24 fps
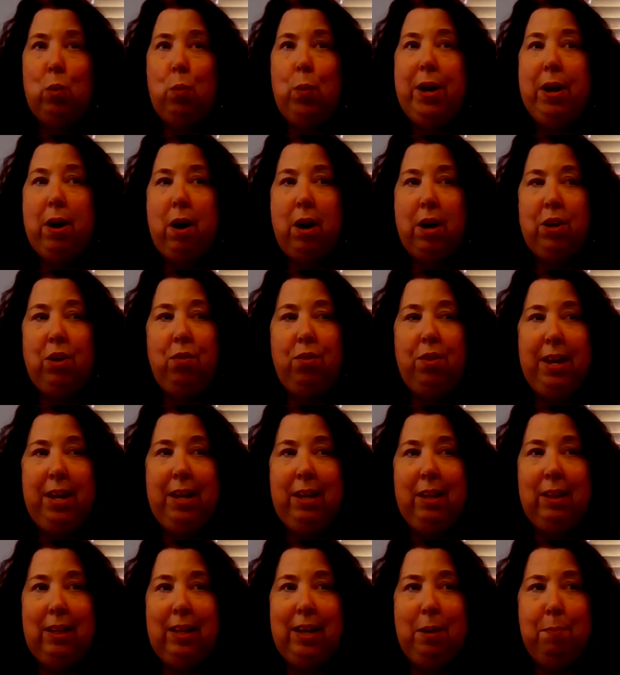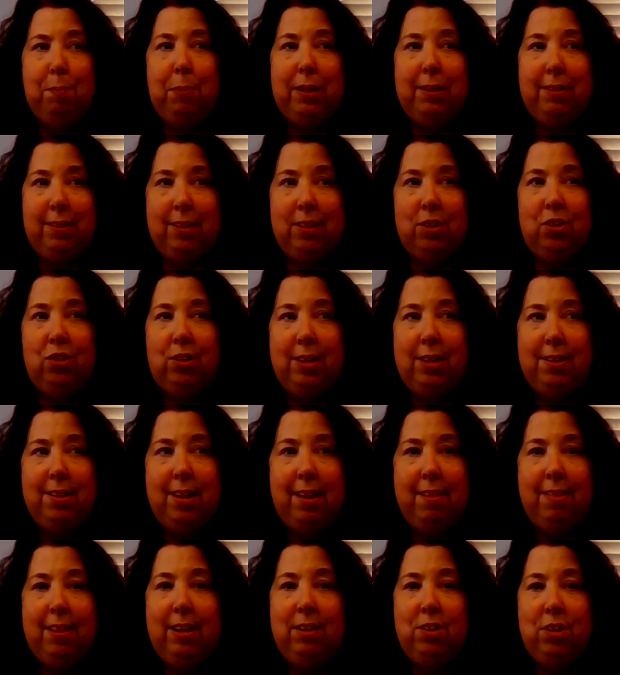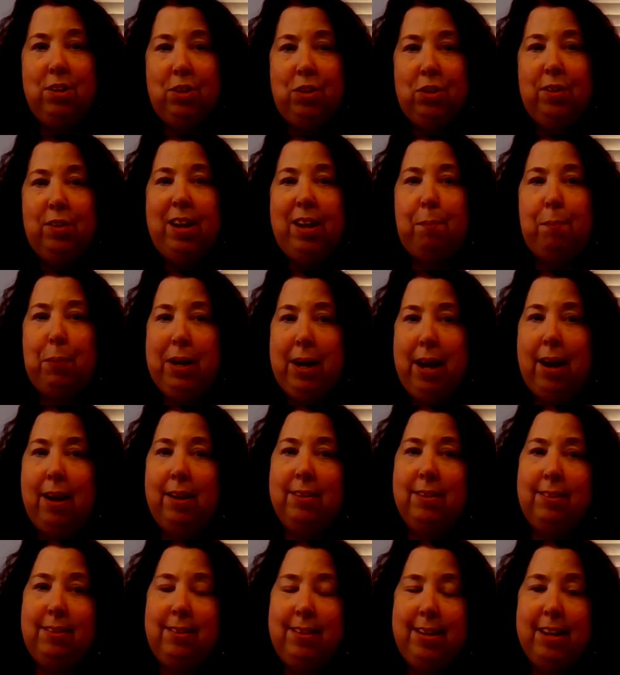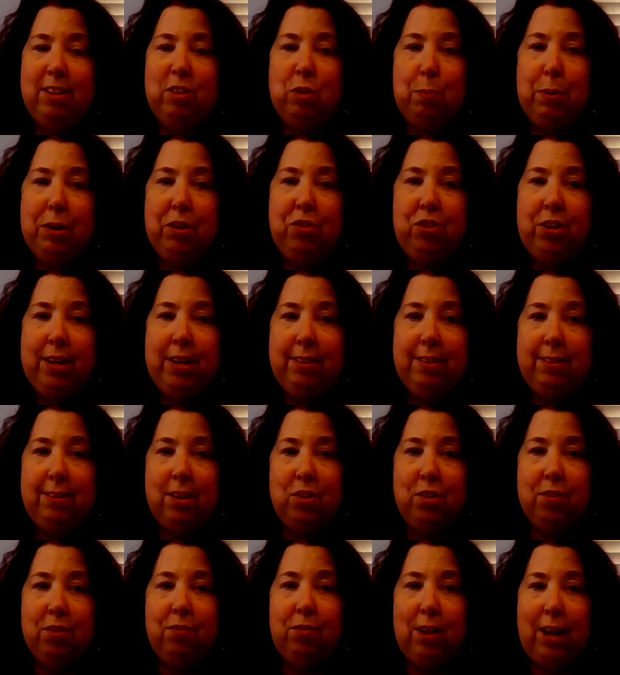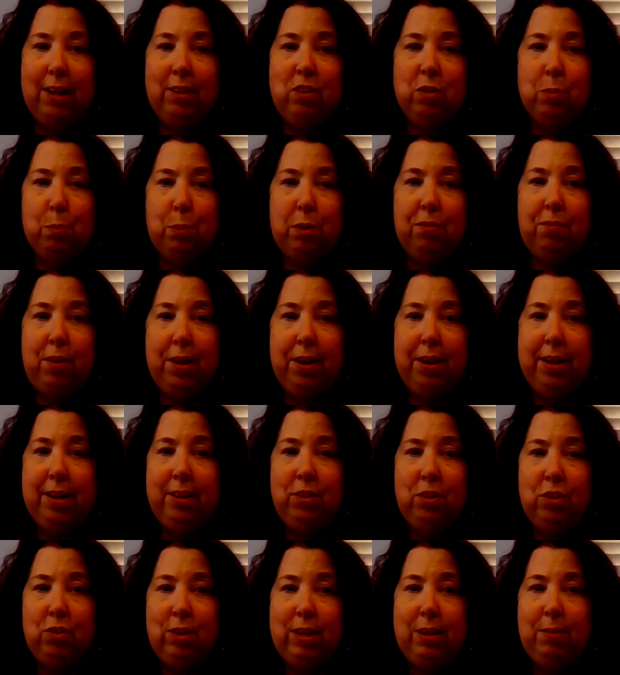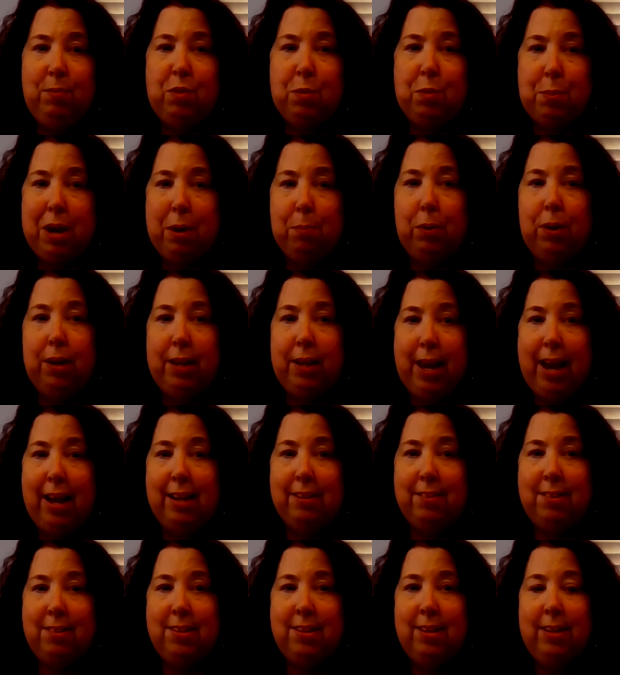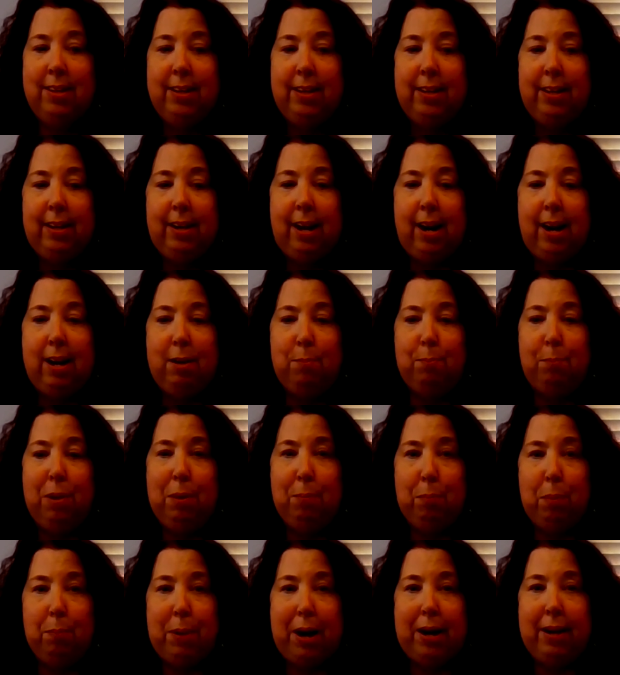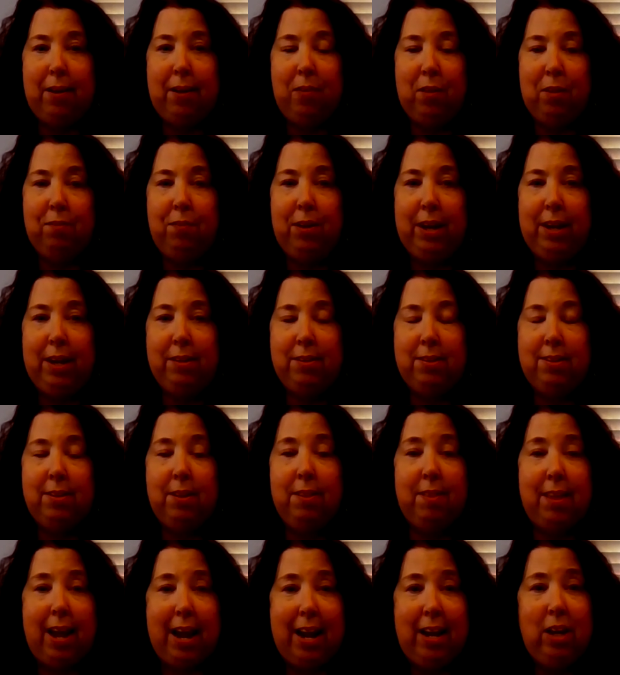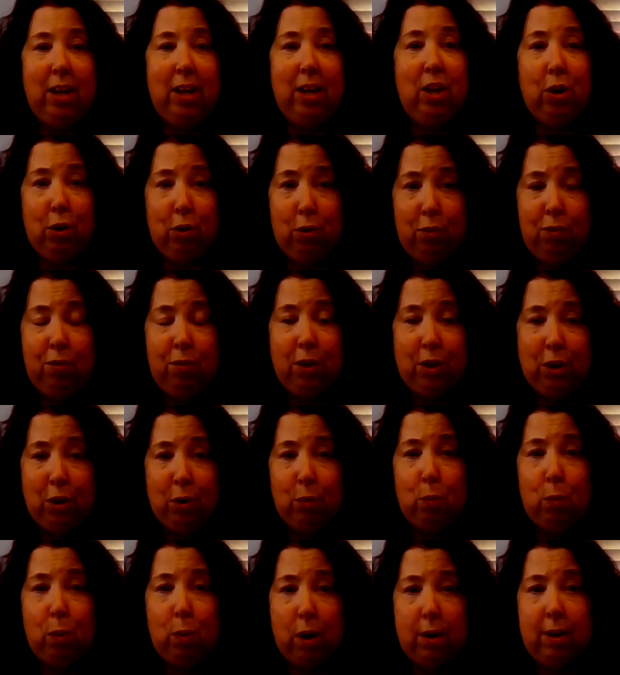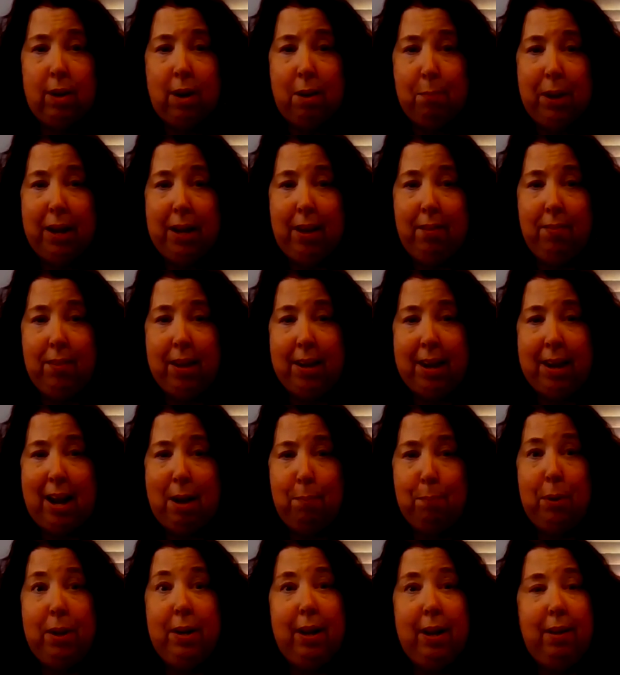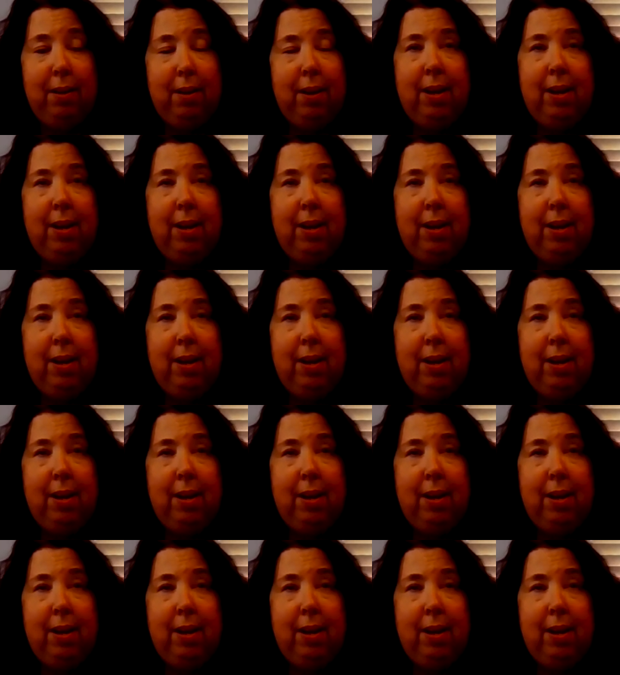We are uniquely positioned, I think, to do that because CSBG is such a flexible funding stream to be able to get people back on their feet. Thank you for your work on making that happen.